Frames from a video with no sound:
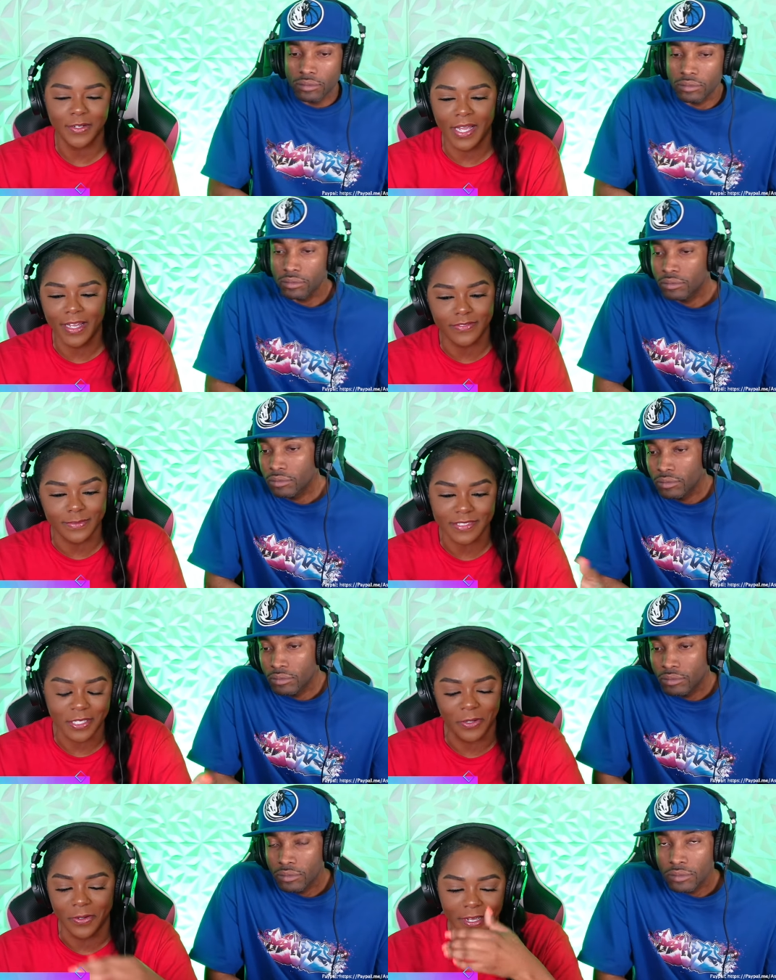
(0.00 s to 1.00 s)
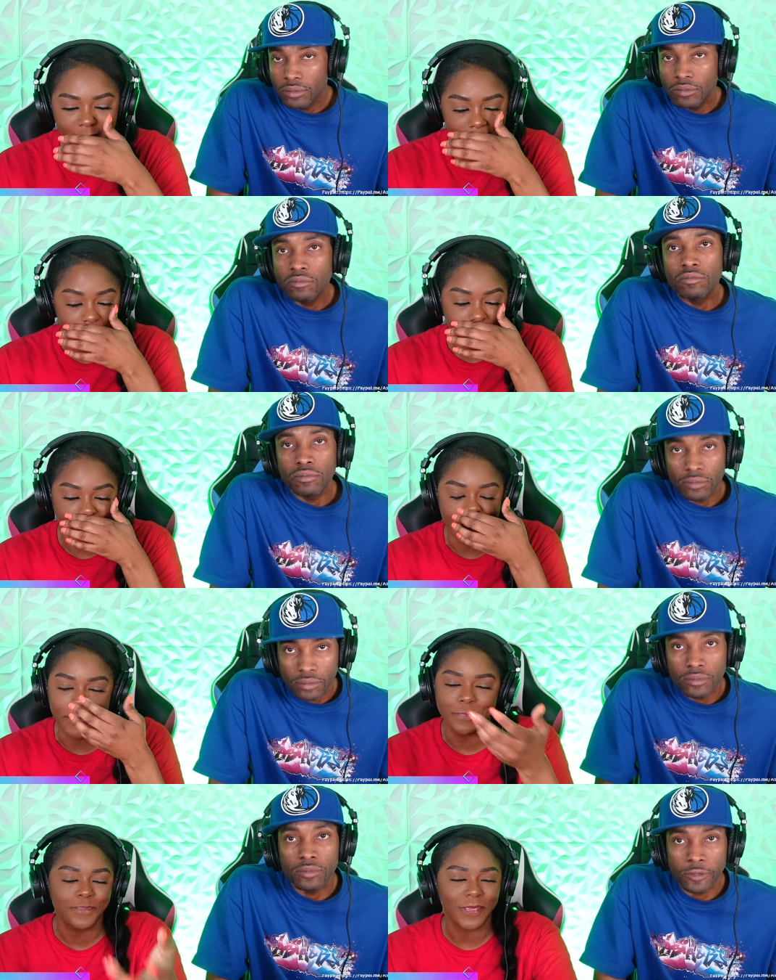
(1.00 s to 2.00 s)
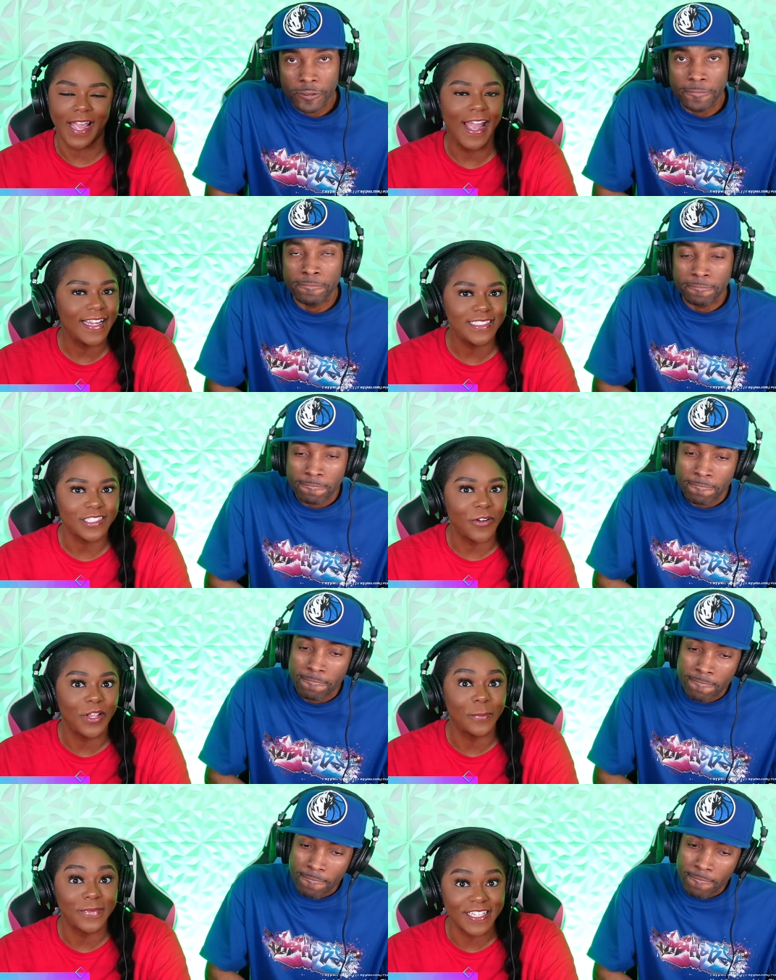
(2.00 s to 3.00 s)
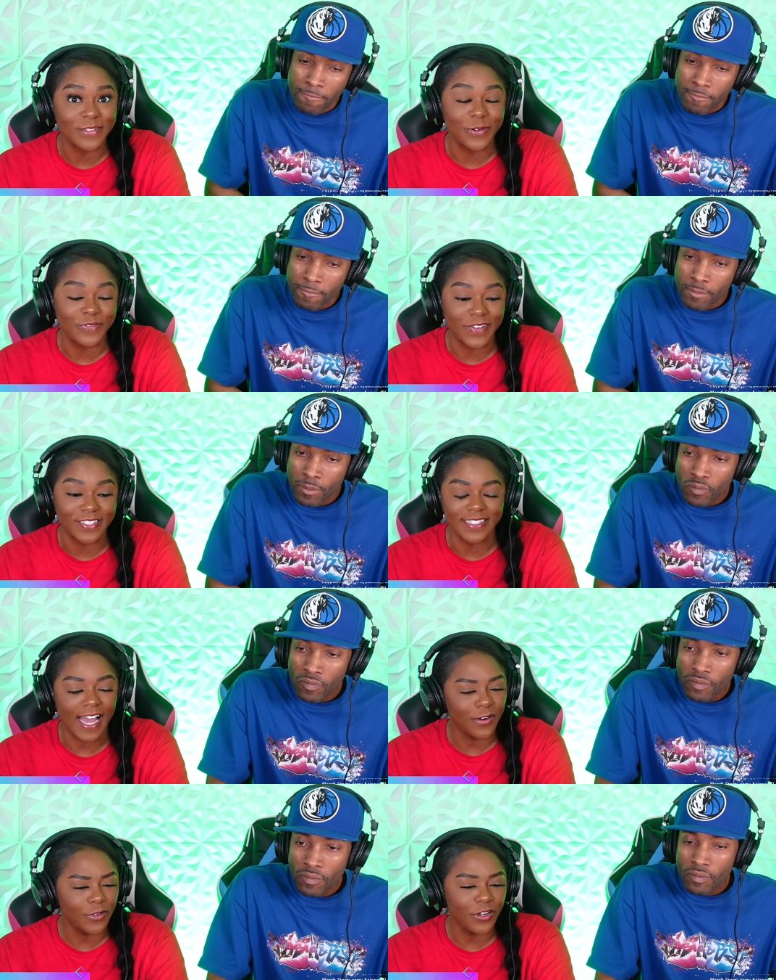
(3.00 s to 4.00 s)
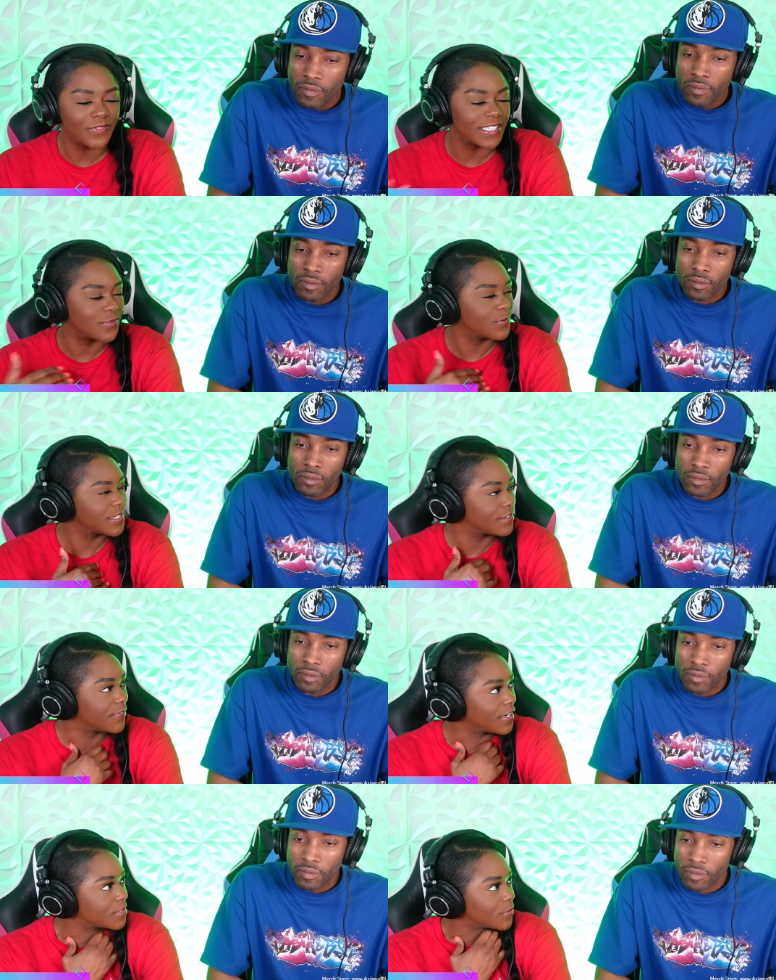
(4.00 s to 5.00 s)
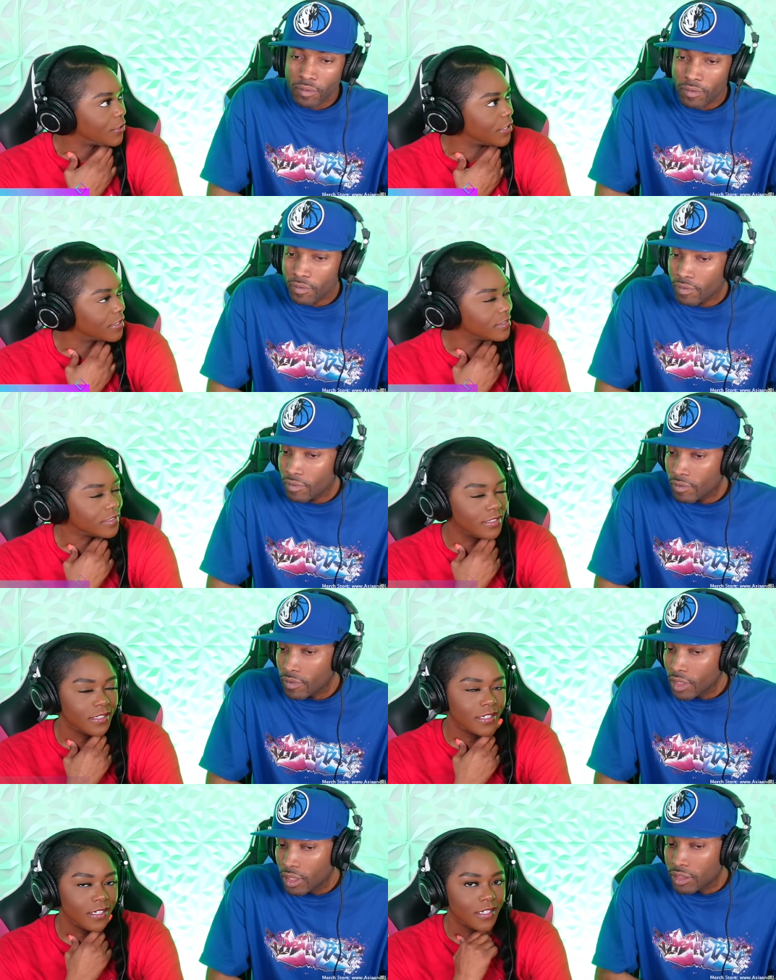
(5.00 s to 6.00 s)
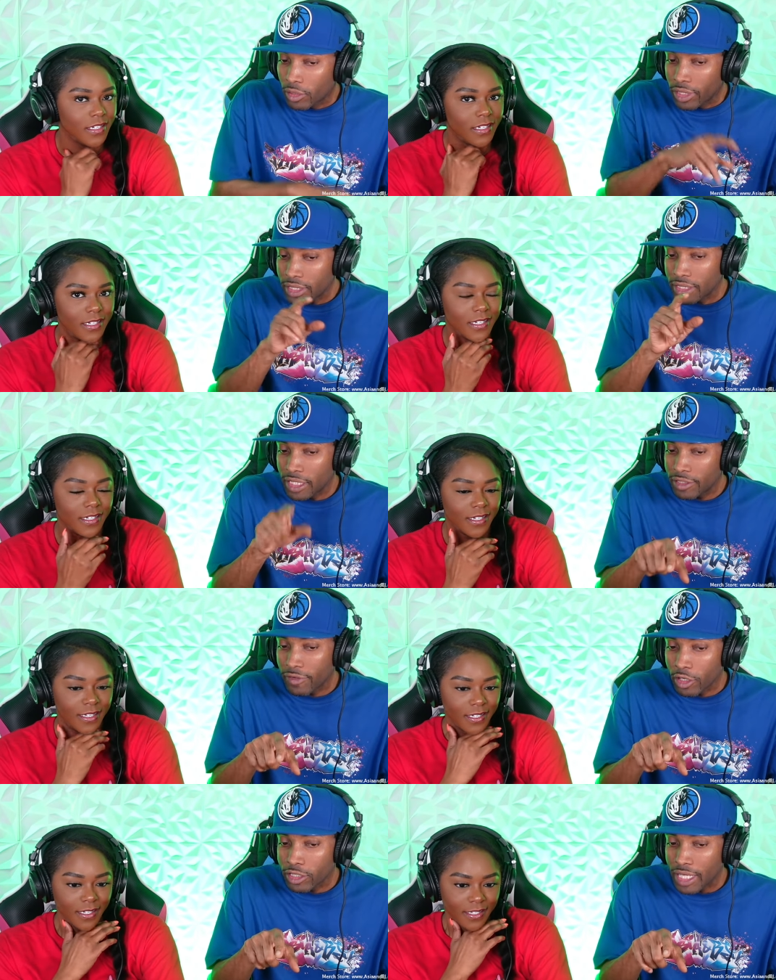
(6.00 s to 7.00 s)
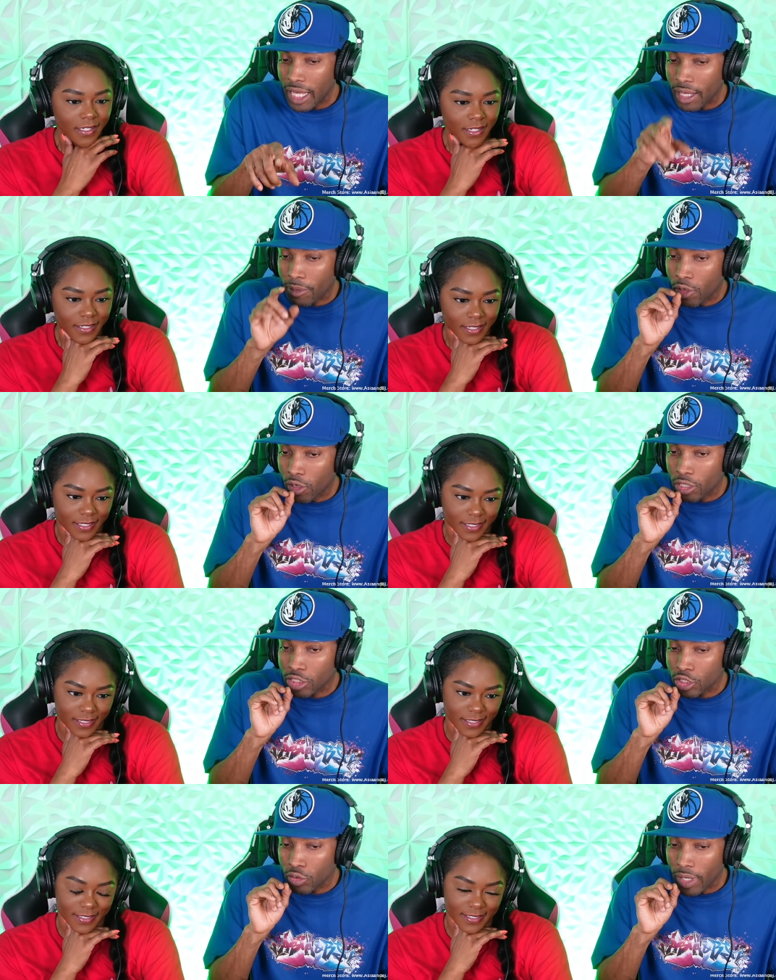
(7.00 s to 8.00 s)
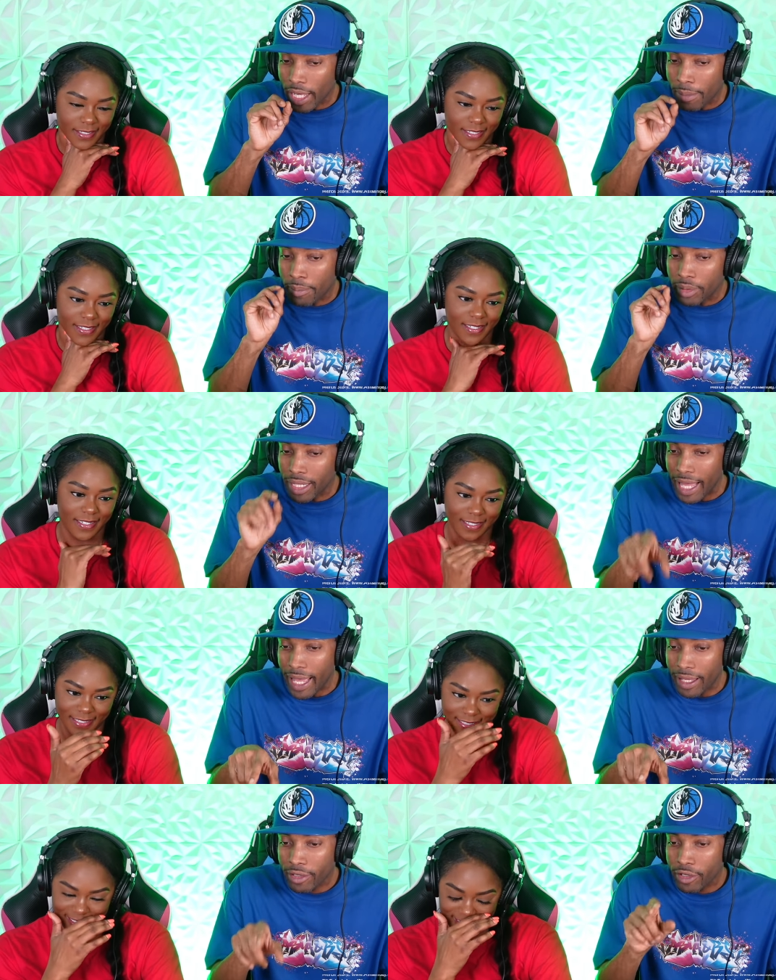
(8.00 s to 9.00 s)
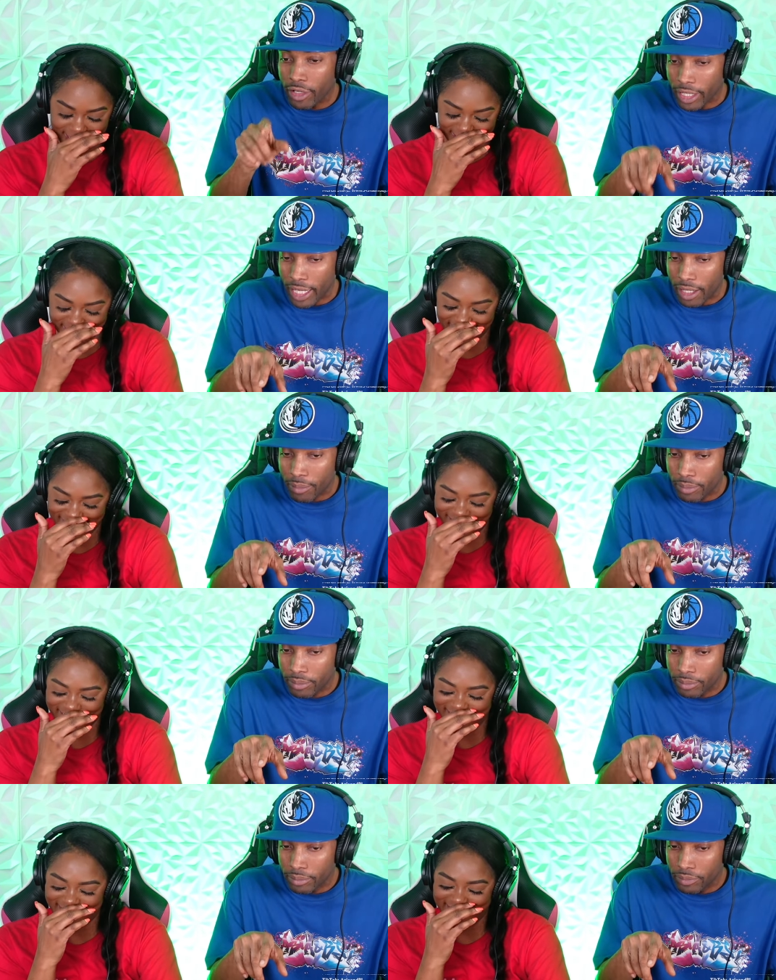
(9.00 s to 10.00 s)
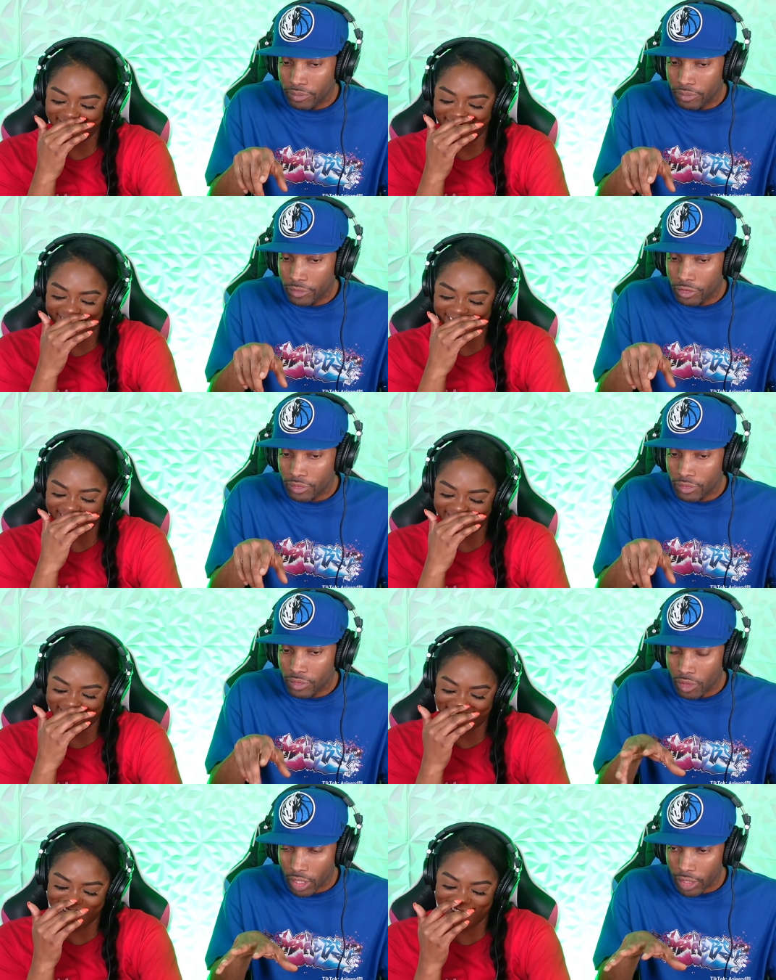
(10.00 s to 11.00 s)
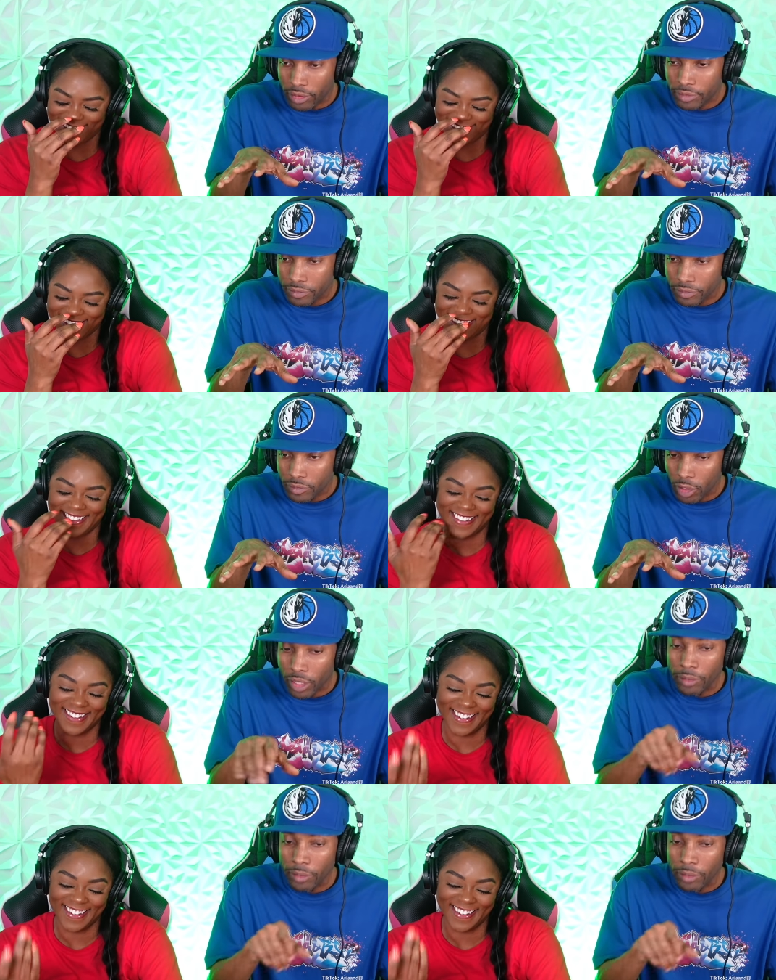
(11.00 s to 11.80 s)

Speaker 1: have them. So, yeah. I had to show him this one first. I don't know if this one was the first one or...
Speaker 2: So this is his first time going to a black cookout. Okay. Okay.